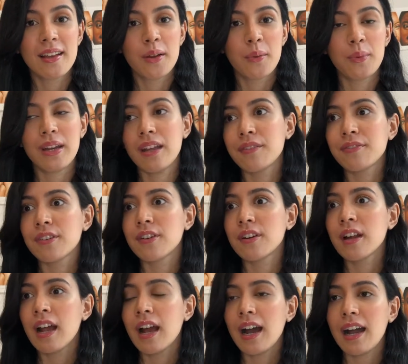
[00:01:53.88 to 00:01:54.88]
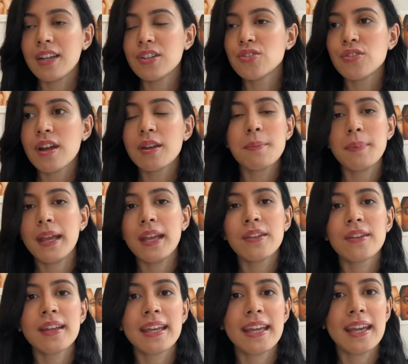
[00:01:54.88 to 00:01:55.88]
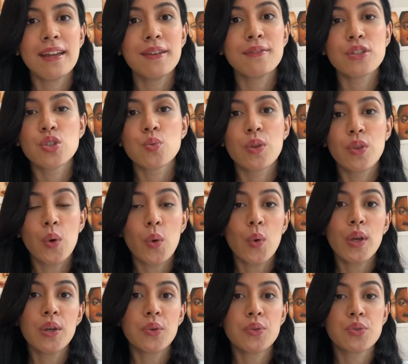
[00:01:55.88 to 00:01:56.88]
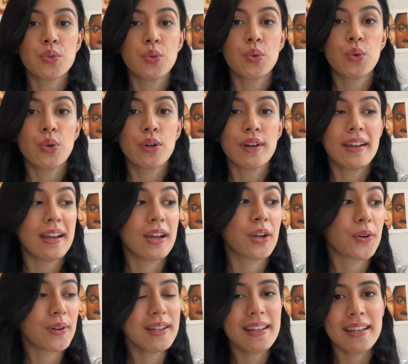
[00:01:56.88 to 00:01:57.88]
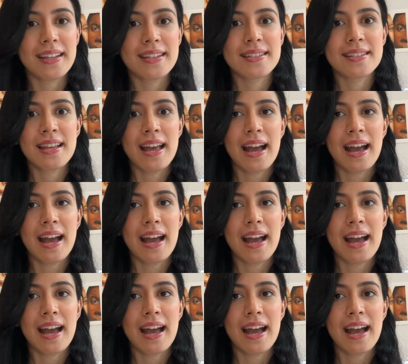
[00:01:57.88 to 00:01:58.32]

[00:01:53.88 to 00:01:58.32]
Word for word: Whenever I try to paint on a canvas with oils or acrylics,